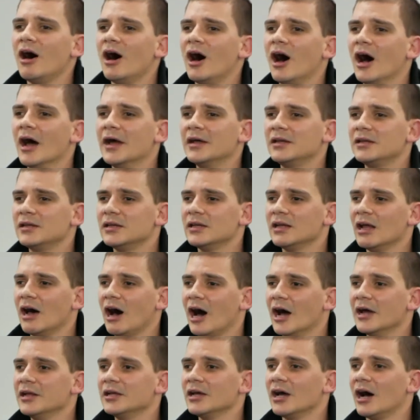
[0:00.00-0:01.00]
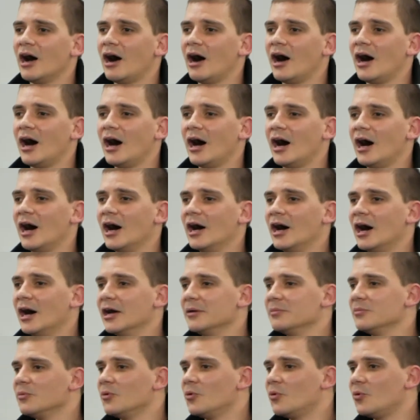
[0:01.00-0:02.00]
I, I, I,
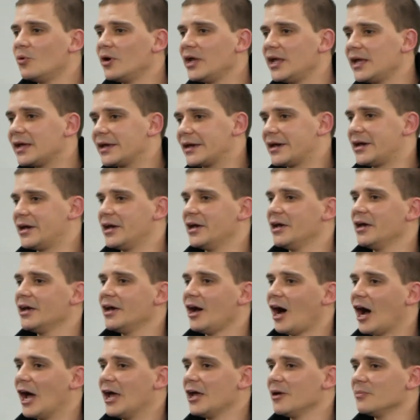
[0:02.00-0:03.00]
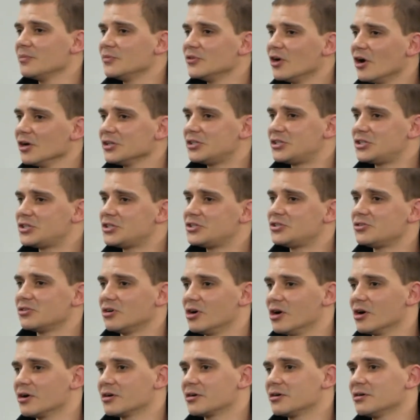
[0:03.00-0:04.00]
I'm weak. I am not
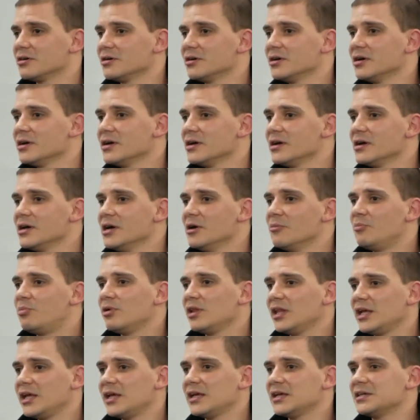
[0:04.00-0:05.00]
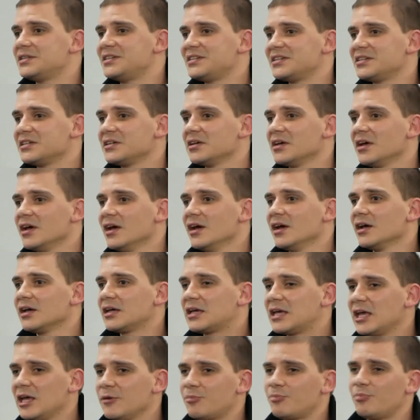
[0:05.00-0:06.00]
strong. Please
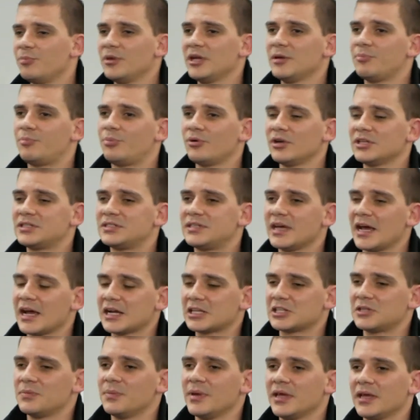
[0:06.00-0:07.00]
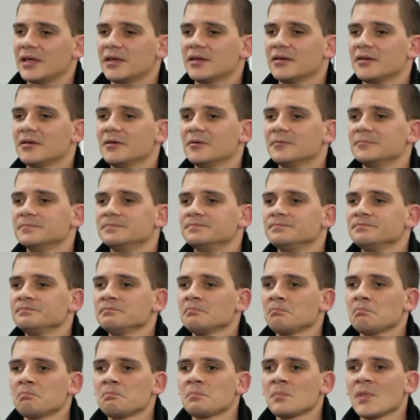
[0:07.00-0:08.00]
keep me, protect me.
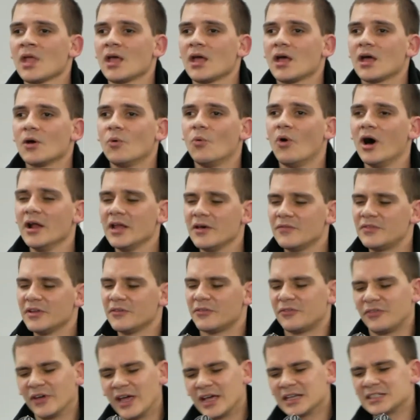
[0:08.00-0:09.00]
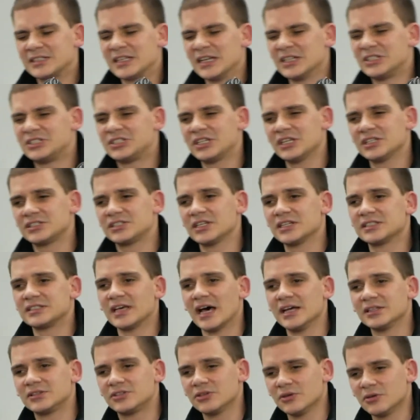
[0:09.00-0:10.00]
One of the things that Jesus
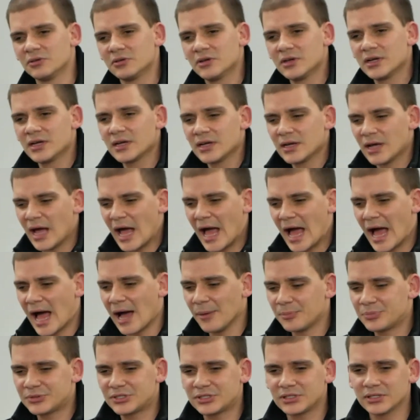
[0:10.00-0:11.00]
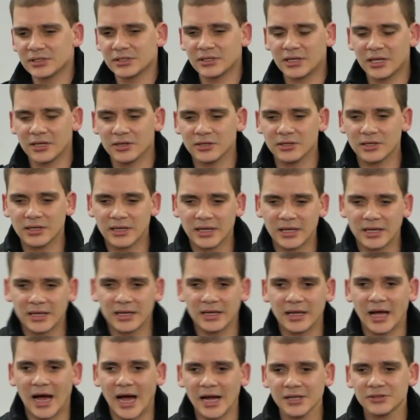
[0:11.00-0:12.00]
had to absolutely,
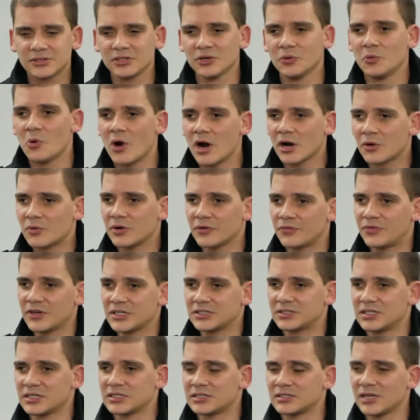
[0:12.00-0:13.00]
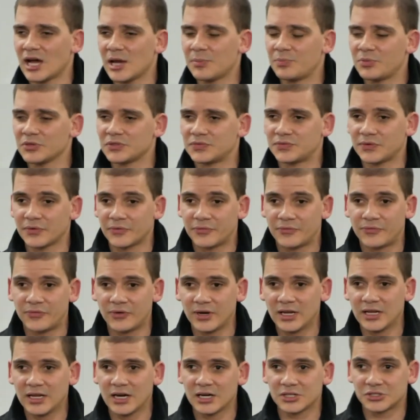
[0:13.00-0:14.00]
he had to work with his disciples for
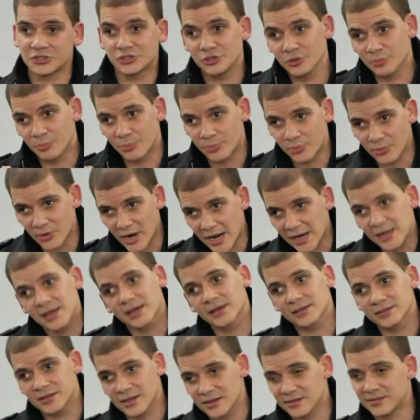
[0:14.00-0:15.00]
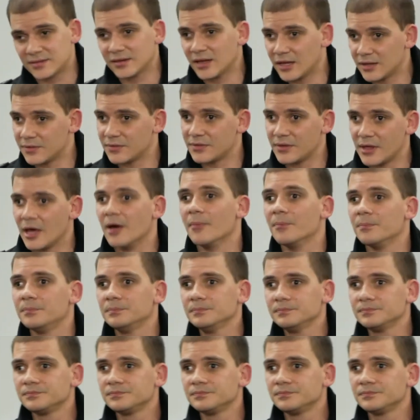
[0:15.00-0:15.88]
three years to break this in them